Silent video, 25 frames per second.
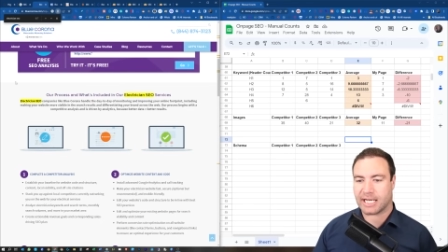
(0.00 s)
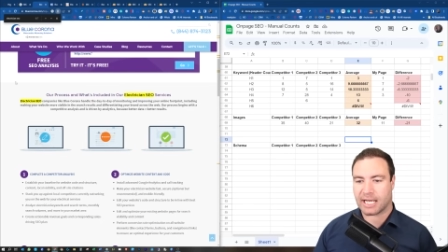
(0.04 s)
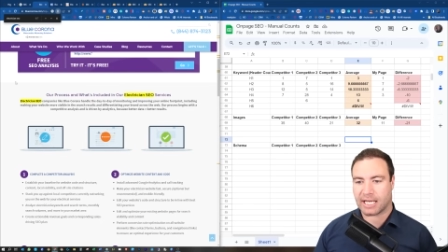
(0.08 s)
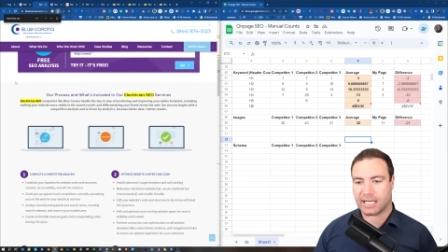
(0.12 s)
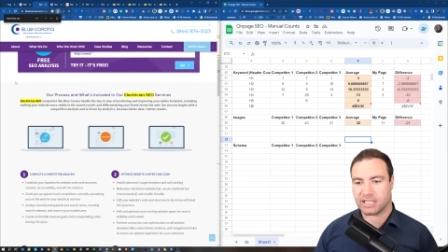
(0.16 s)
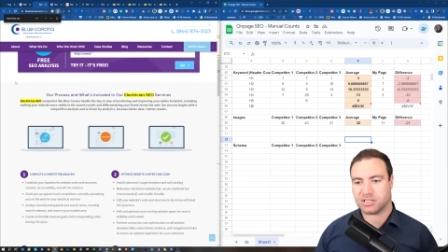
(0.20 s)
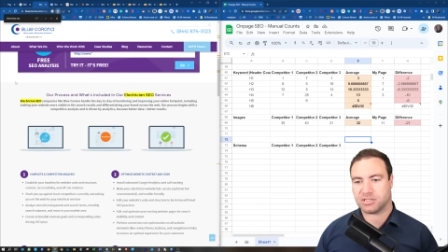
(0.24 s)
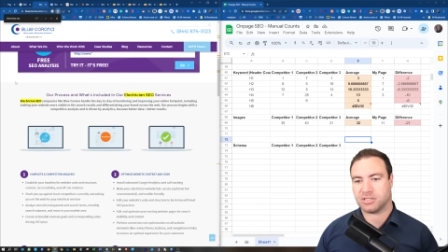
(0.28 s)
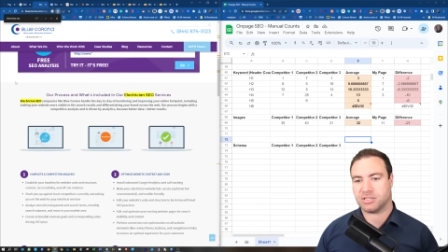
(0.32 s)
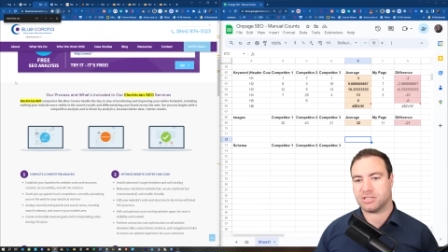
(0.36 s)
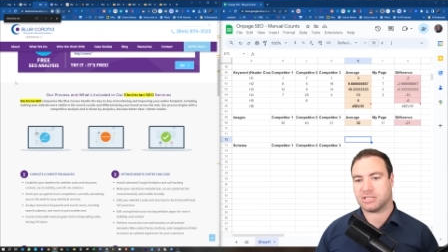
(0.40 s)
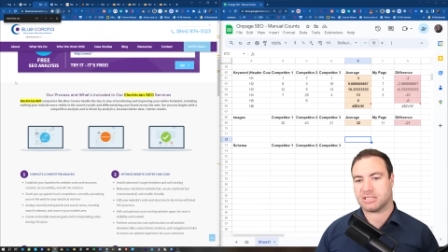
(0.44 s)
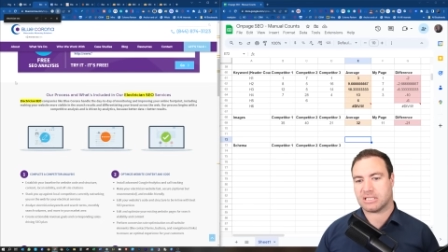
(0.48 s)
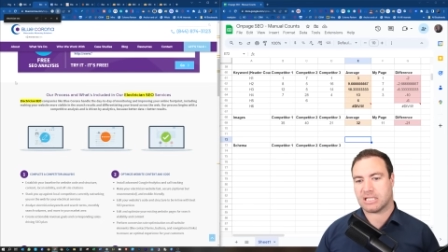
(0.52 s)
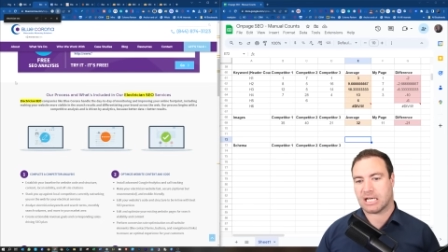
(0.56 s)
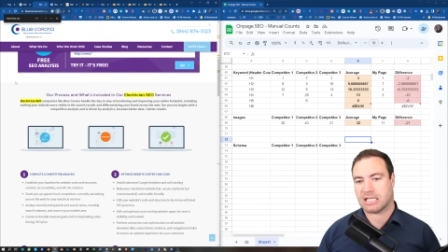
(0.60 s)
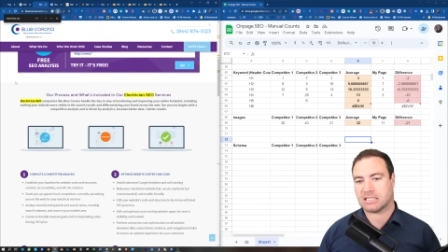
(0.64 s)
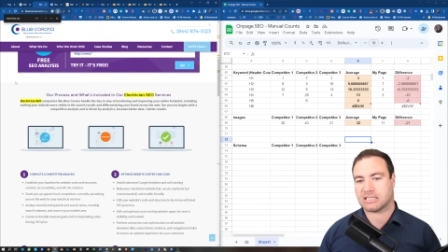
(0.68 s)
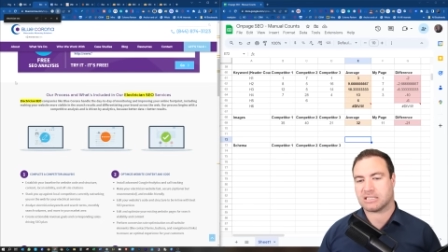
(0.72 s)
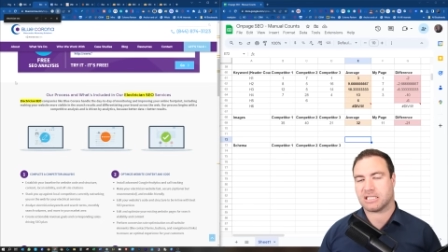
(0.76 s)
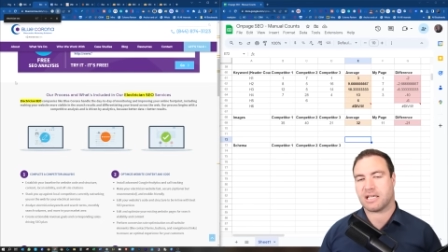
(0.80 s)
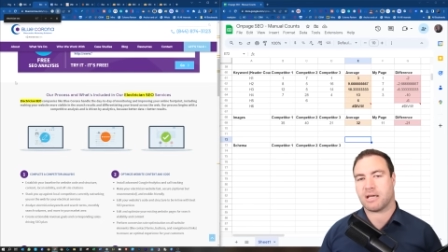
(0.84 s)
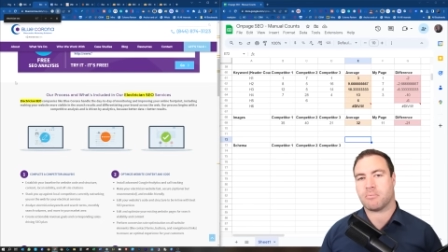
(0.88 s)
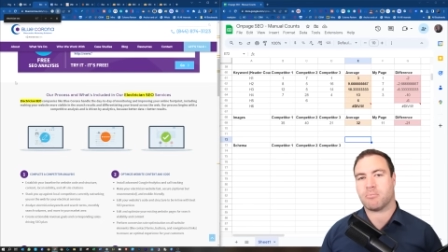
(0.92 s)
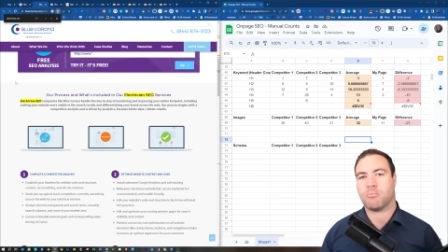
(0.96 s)
as you start
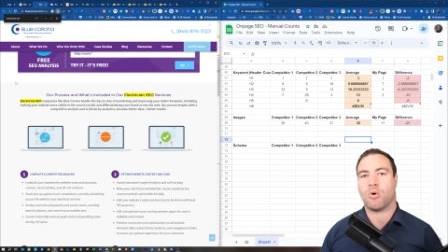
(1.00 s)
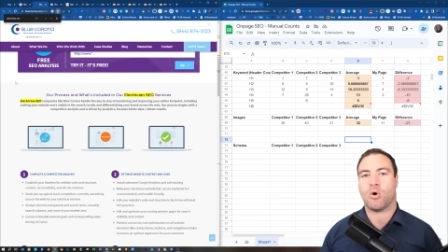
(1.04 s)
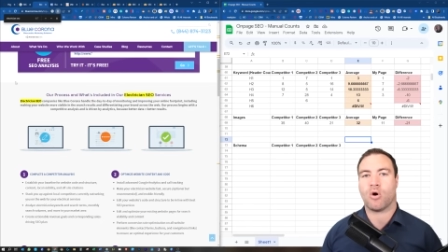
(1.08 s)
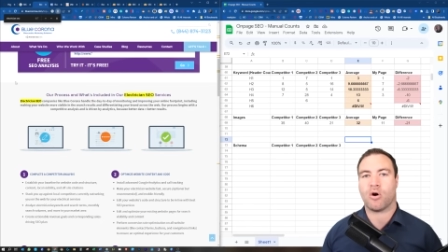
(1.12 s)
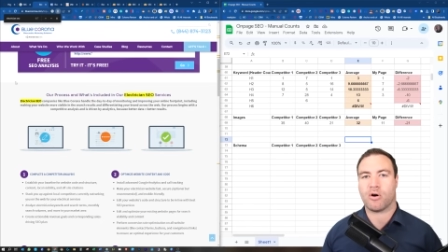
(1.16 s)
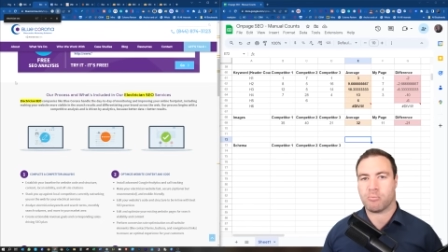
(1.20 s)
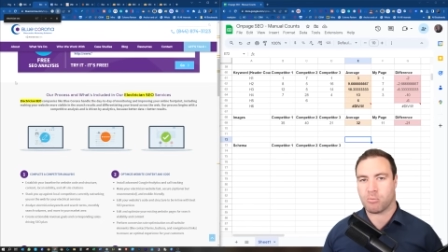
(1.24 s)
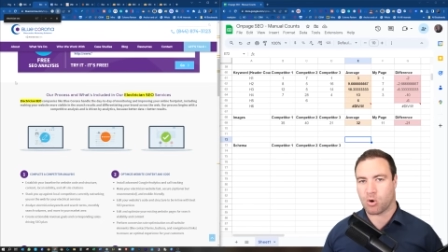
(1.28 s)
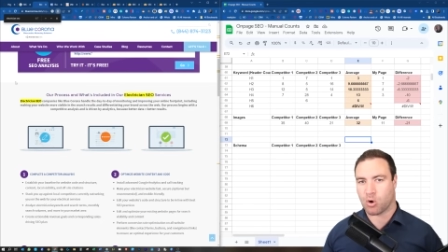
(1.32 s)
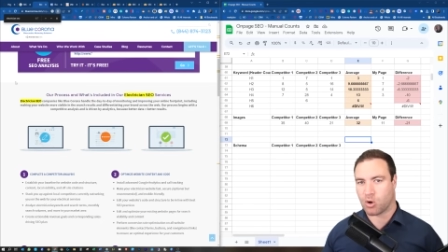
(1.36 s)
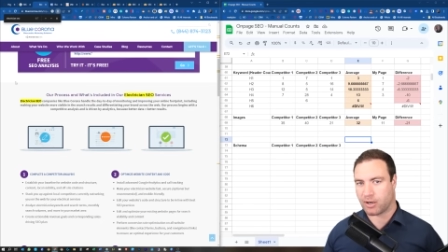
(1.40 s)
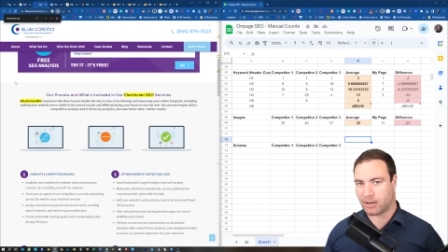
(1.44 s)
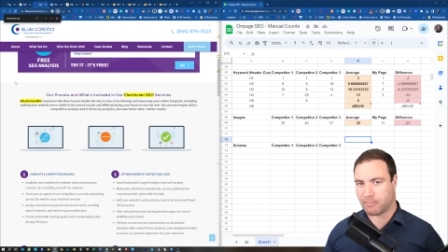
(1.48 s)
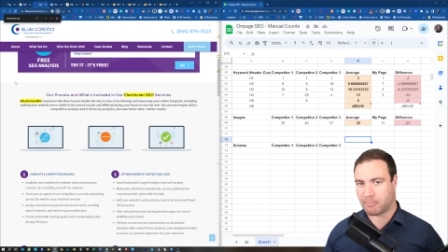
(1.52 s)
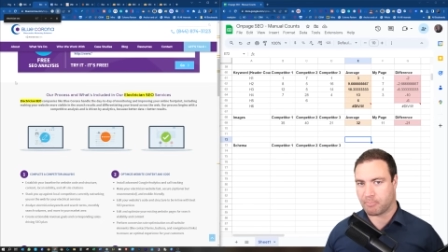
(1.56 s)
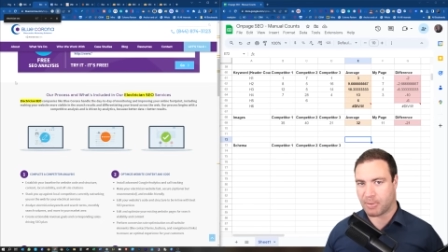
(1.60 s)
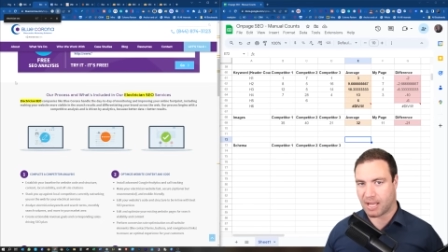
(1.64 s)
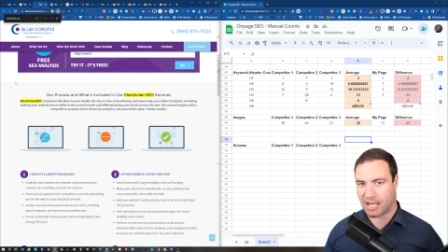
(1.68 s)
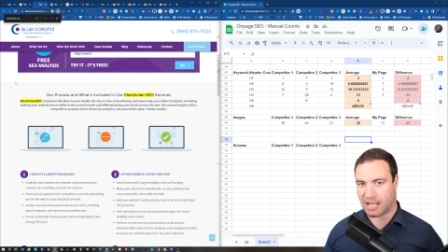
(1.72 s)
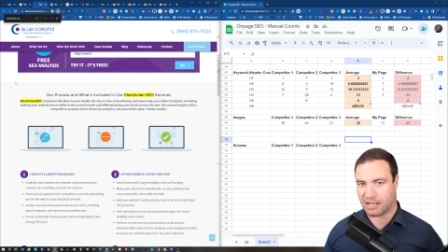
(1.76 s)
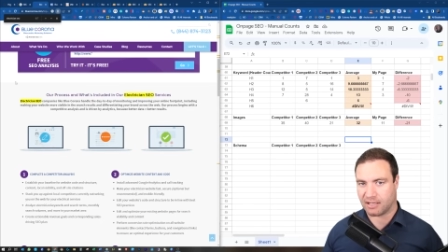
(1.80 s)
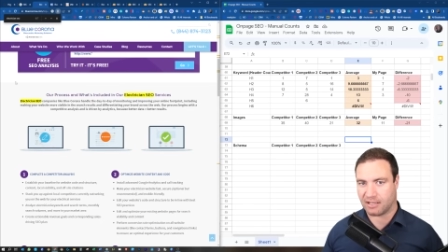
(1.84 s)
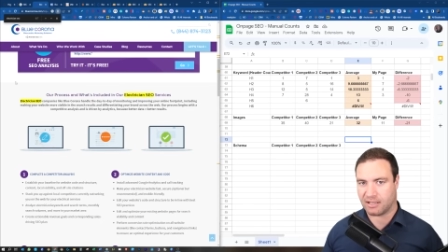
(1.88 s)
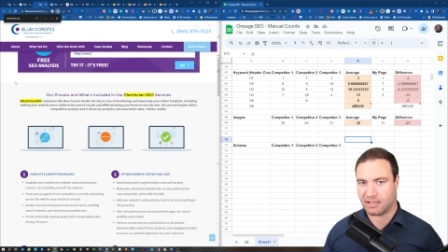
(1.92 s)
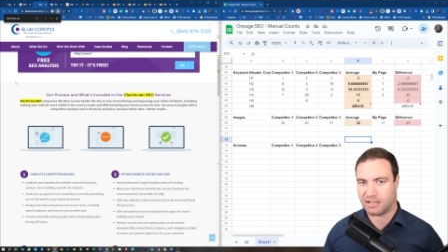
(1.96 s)
to get more and more
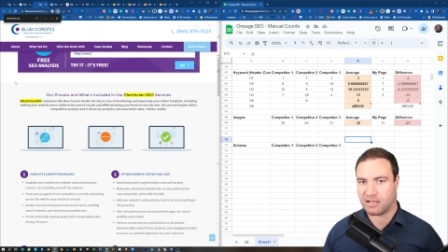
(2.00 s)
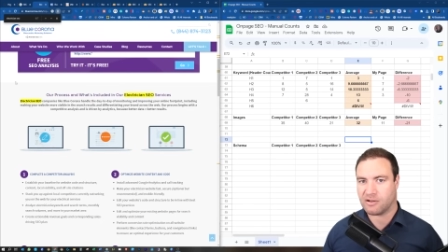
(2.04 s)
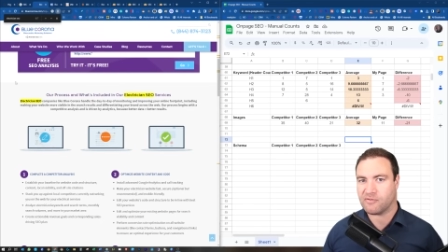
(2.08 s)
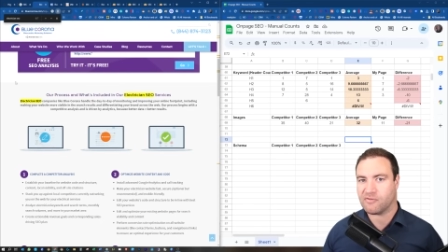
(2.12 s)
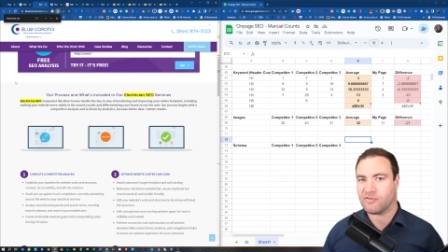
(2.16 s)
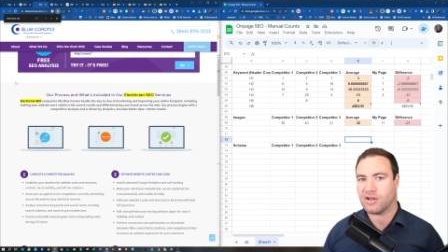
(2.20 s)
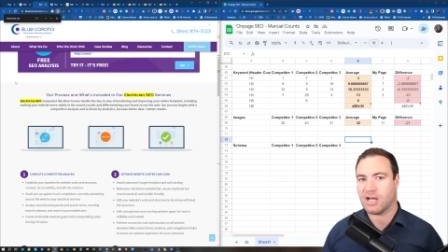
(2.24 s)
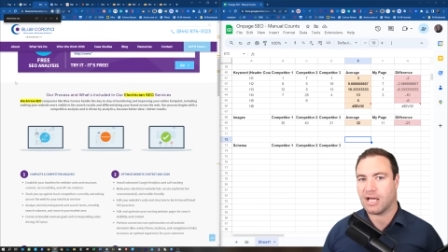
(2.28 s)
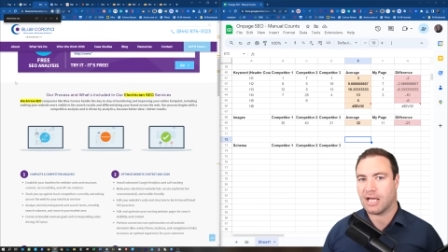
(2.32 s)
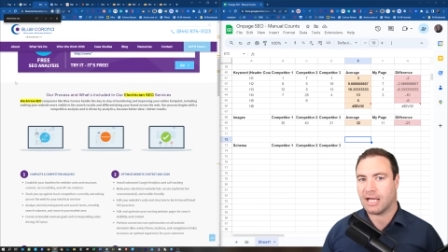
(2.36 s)
competitive,